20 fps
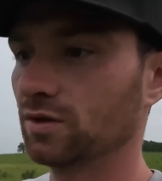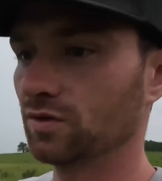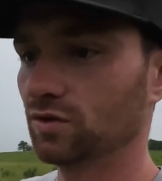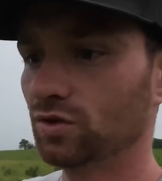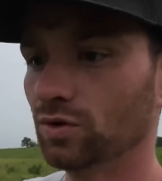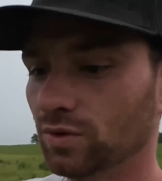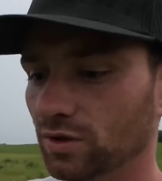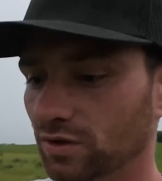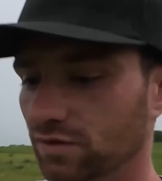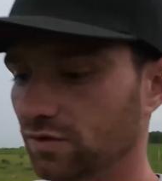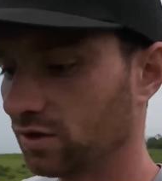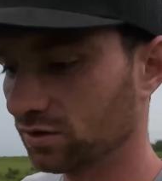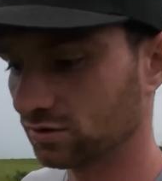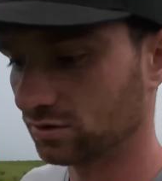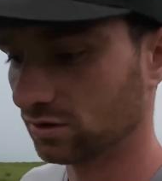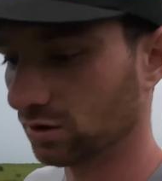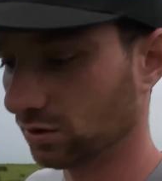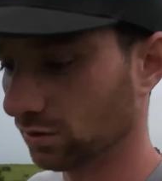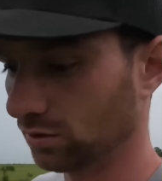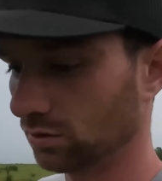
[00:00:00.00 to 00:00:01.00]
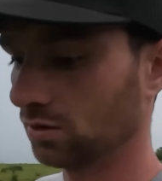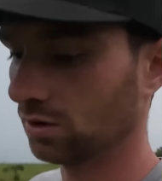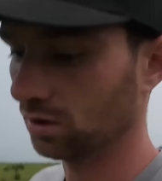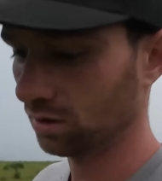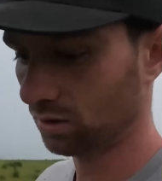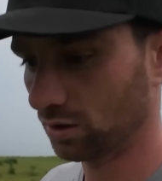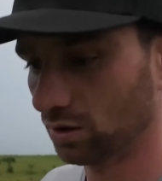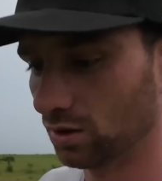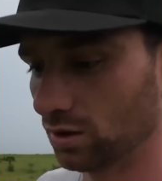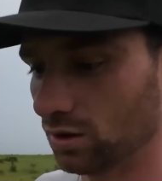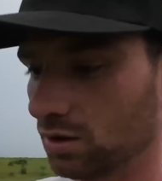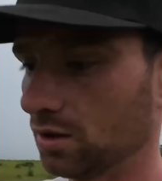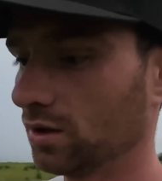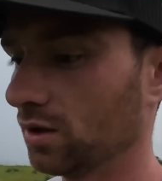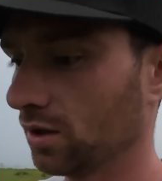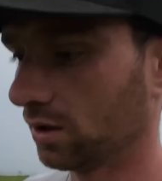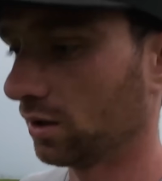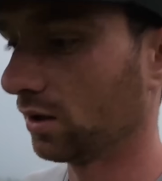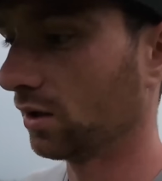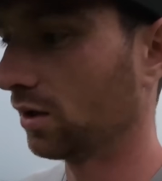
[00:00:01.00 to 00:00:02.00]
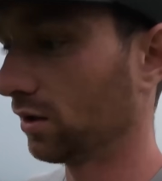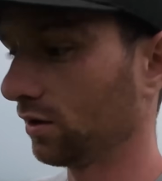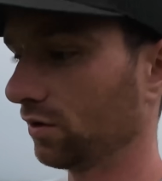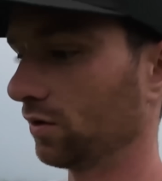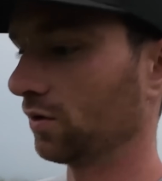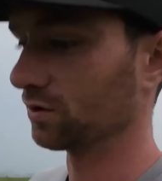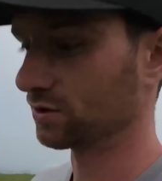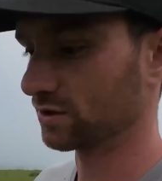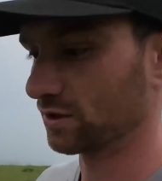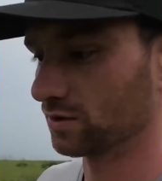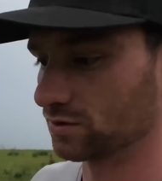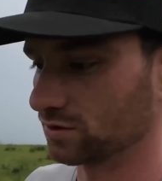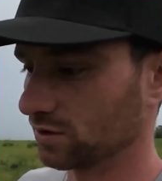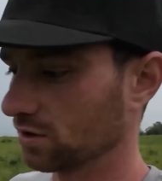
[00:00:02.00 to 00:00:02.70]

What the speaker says: 2 evenings ago, of course I was